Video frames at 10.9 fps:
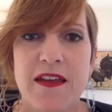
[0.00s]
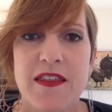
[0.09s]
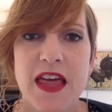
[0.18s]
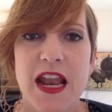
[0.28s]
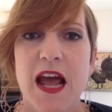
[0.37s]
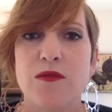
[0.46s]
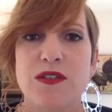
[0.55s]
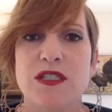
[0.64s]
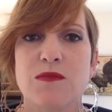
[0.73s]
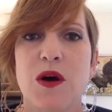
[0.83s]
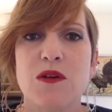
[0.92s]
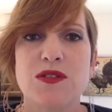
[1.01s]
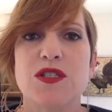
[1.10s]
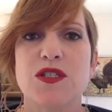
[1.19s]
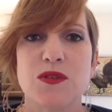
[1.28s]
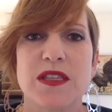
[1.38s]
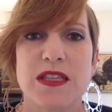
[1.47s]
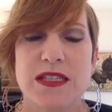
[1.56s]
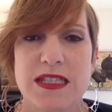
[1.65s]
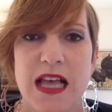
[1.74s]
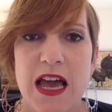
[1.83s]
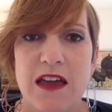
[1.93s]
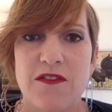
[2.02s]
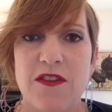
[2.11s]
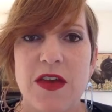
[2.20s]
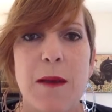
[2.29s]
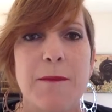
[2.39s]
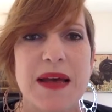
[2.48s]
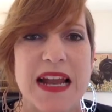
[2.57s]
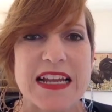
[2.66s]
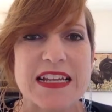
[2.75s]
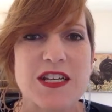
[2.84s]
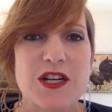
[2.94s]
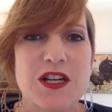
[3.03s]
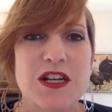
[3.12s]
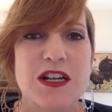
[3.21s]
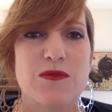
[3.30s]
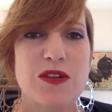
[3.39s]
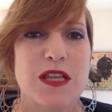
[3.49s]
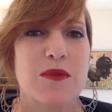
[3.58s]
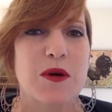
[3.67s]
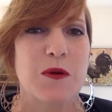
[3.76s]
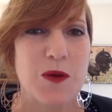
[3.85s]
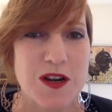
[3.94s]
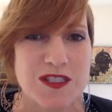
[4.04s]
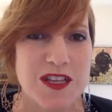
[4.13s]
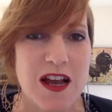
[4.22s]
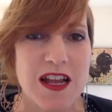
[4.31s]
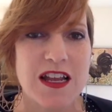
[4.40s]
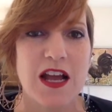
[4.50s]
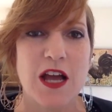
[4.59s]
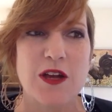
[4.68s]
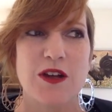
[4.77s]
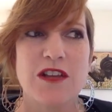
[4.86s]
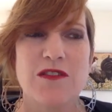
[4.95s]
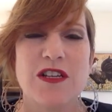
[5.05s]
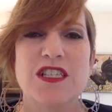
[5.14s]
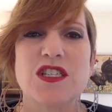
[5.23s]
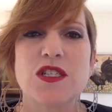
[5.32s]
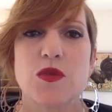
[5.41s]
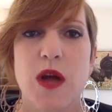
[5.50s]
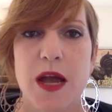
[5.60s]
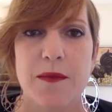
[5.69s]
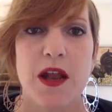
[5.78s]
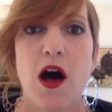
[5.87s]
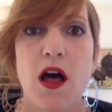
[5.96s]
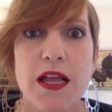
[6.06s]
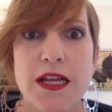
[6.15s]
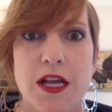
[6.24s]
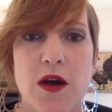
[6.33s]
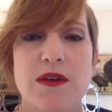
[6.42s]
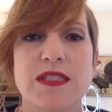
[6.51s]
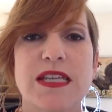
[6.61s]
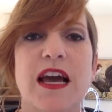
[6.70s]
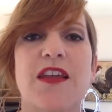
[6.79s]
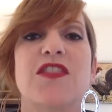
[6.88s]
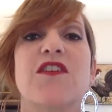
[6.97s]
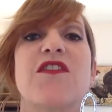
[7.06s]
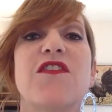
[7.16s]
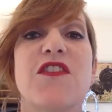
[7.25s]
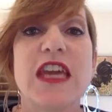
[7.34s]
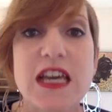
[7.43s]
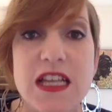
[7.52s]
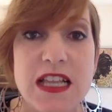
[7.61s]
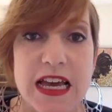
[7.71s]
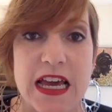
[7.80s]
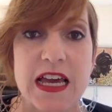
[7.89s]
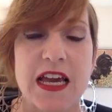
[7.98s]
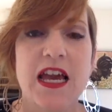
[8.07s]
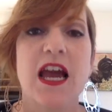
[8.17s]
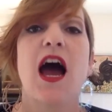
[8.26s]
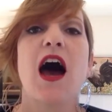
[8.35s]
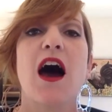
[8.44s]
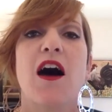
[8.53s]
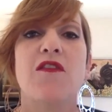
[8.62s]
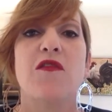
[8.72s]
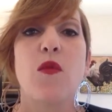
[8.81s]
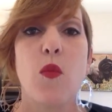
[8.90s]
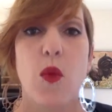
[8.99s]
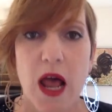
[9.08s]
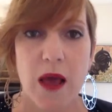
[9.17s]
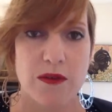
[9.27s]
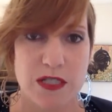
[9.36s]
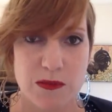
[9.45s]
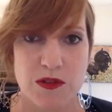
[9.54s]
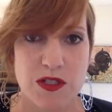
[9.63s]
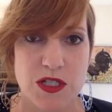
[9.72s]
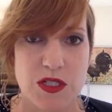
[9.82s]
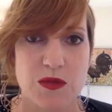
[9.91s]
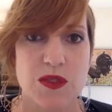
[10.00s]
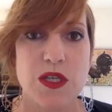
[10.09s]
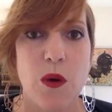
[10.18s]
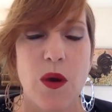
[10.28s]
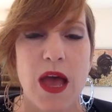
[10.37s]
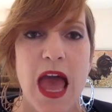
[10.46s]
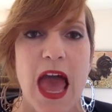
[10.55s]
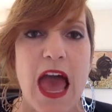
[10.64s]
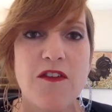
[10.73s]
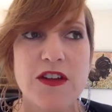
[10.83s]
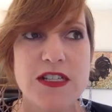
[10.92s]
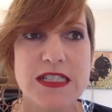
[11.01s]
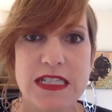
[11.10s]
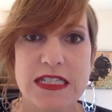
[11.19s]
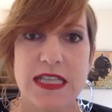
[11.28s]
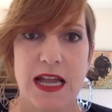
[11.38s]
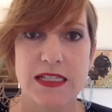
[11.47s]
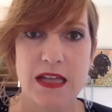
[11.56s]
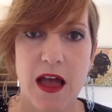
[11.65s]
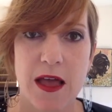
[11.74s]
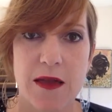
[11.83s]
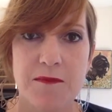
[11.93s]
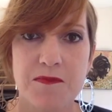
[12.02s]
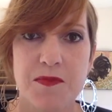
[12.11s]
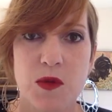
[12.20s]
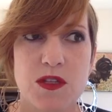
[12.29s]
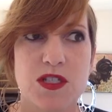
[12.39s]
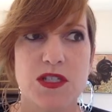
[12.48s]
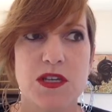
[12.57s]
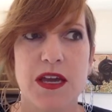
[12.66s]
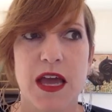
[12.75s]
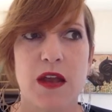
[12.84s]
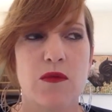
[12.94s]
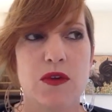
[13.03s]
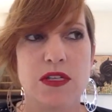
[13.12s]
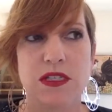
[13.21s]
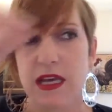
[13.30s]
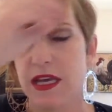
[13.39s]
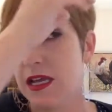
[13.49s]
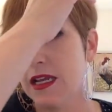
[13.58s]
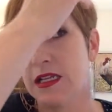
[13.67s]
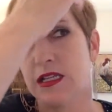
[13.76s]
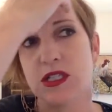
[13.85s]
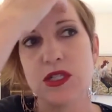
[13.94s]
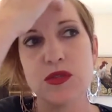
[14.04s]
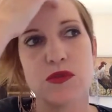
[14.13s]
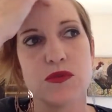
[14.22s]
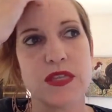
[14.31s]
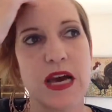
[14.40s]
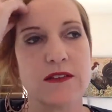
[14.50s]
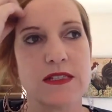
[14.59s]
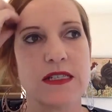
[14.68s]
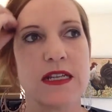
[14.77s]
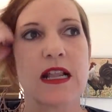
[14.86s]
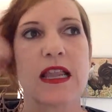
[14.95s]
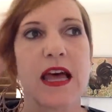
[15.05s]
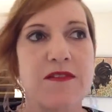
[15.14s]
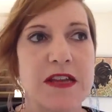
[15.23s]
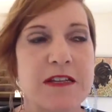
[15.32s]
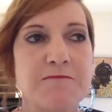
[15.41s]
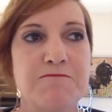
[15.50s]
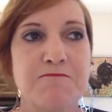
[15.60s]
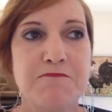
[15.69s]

that I was supposed to do in this life, but I couldn't really put words on it. I couldn't even describe it. All I know is I got the feeling of what I was supposed to do. So ever since that time, which again was in 2011,